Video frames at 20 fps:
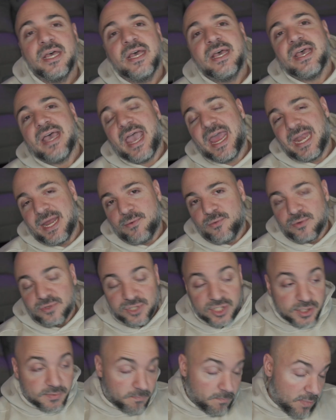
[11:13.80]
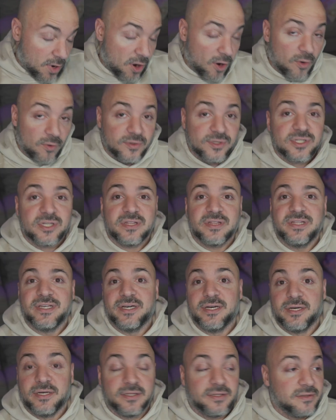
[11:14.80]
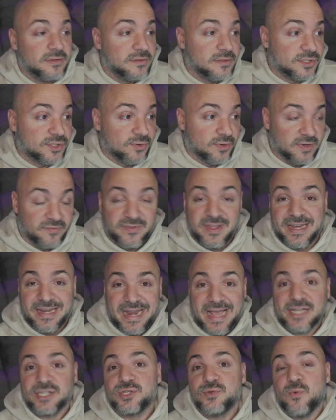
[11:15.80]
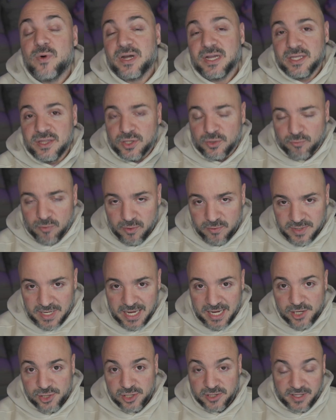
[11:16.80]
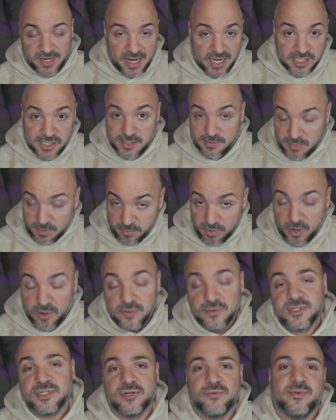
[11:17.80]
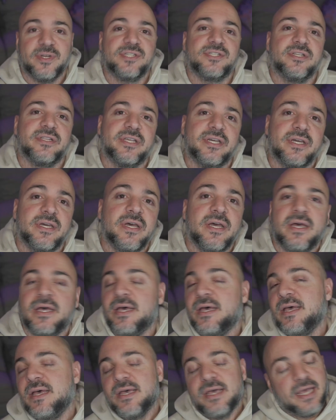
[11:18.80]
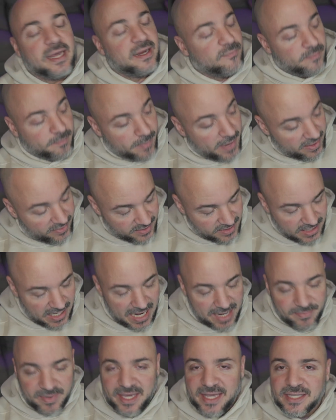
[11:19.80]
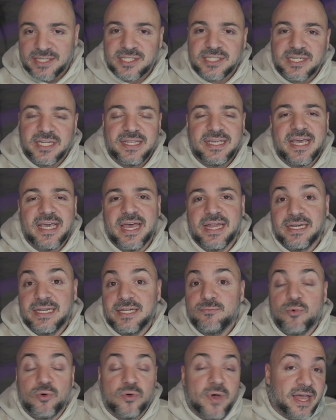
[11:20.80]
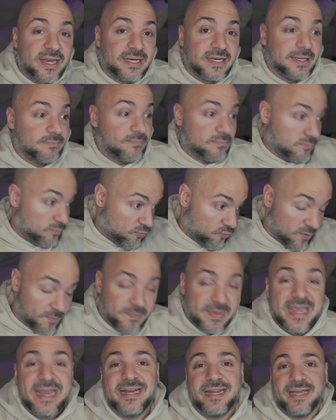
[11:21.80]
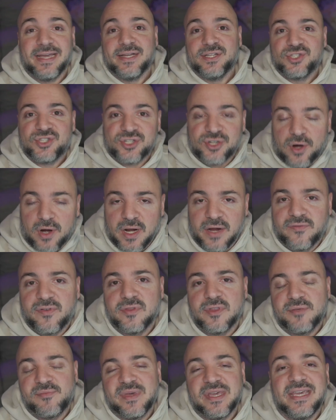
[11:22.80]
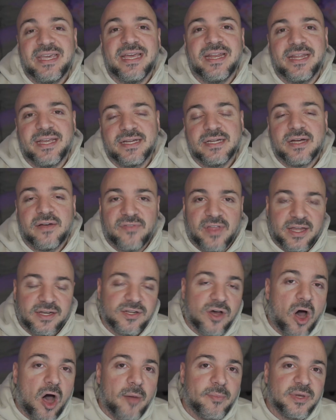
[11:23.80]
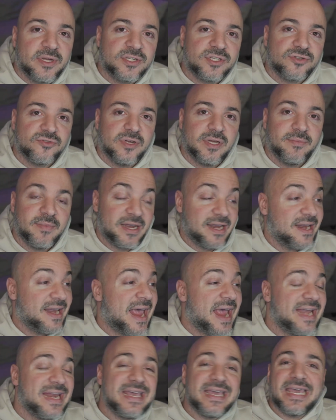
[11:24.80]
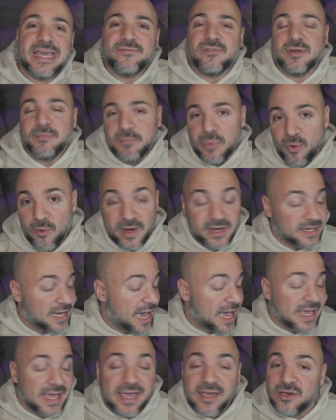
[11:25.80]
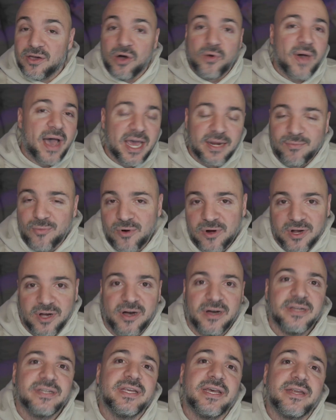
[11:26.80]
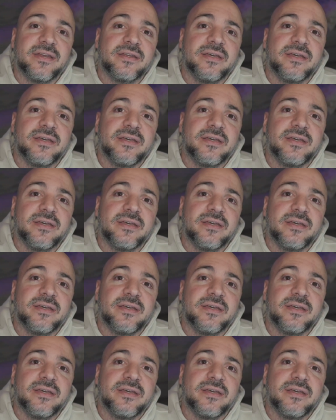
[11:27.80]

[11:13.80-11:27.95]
and it will just post the sort of the next one in the rotation that hasn't been posted recently. And by the time it gets to the end, it will end up repeating and starting from the beginning of that topic stream. And at any given point, I can go add more content.